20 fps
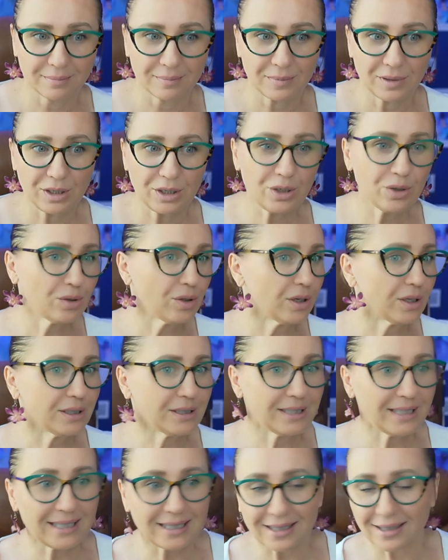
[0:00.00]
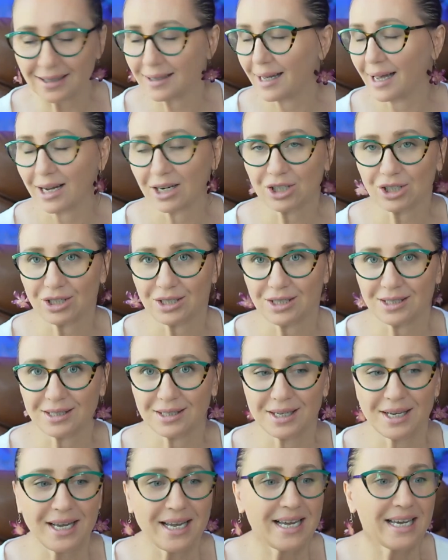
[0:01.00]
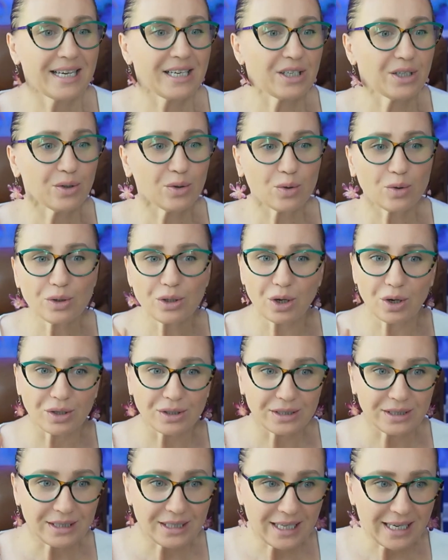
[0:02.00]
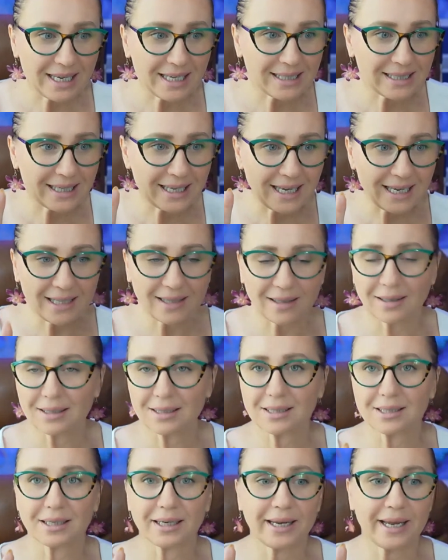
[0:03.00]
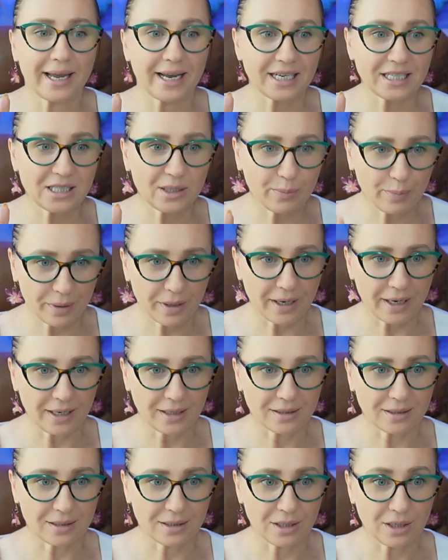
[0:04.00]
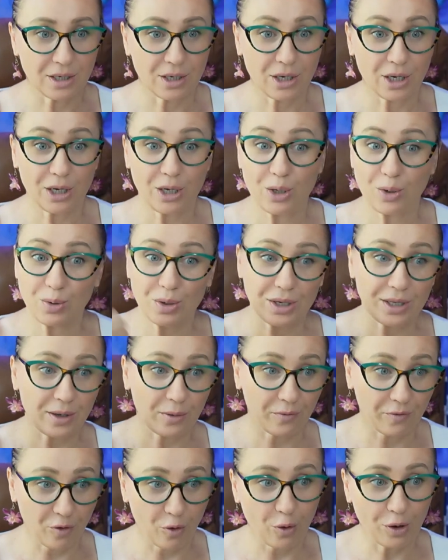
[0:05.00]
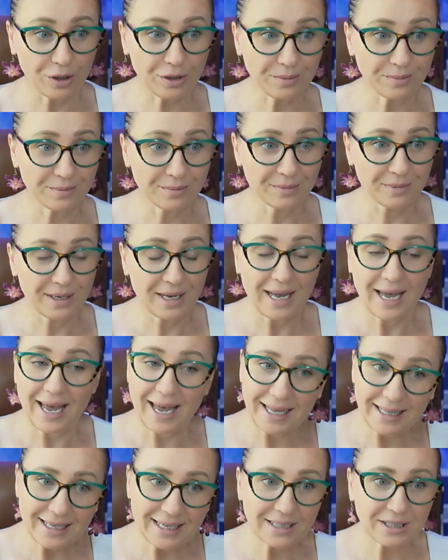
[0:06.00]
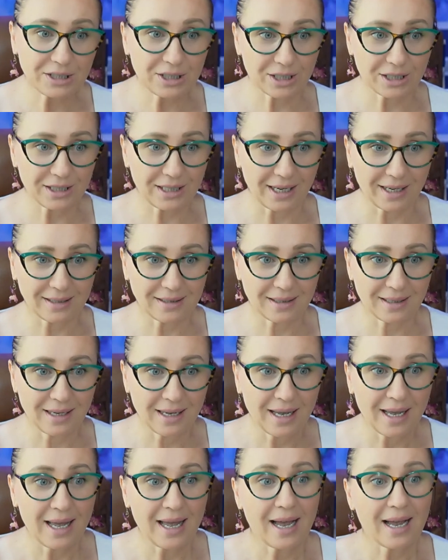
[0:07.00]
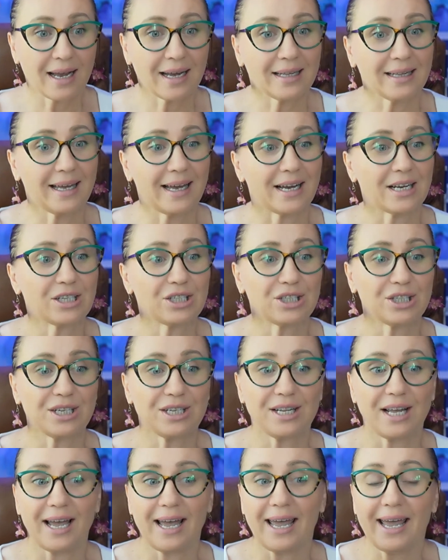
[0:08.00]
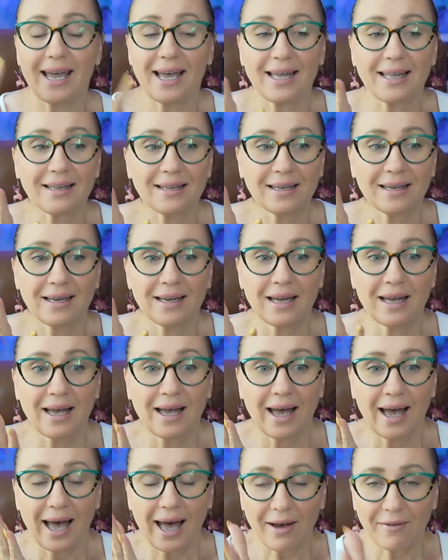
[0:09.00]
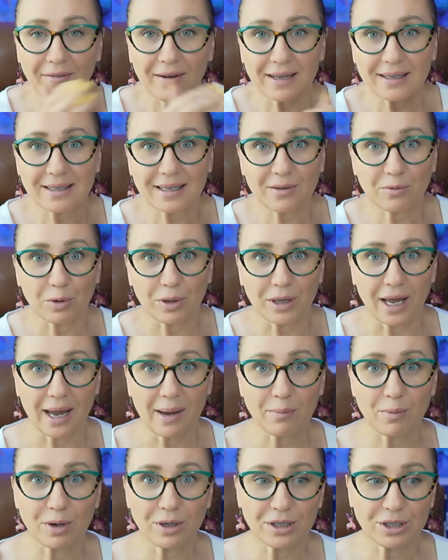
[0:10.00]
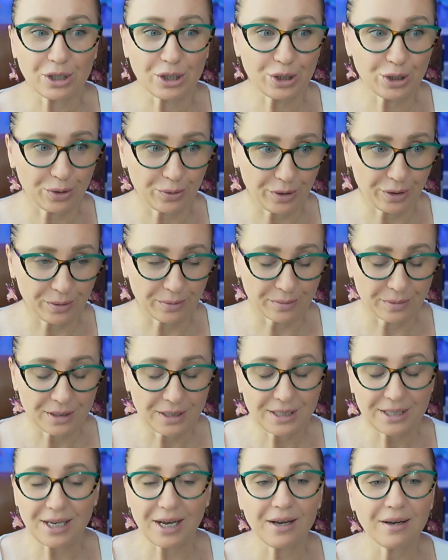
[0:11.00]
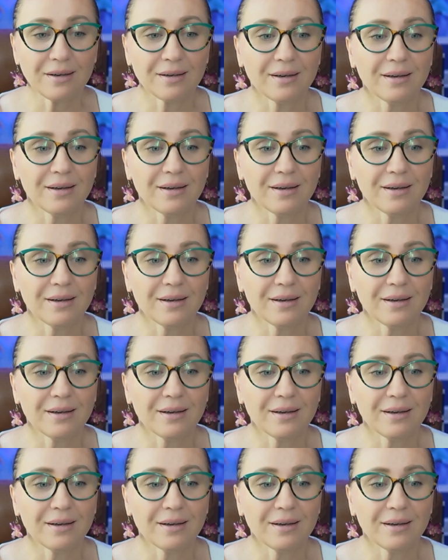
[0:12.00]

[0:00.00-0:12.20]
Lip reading: You don't need connections. You don't need industry experience. You need a phone, an internet connection, and everything what I'm going to show you. So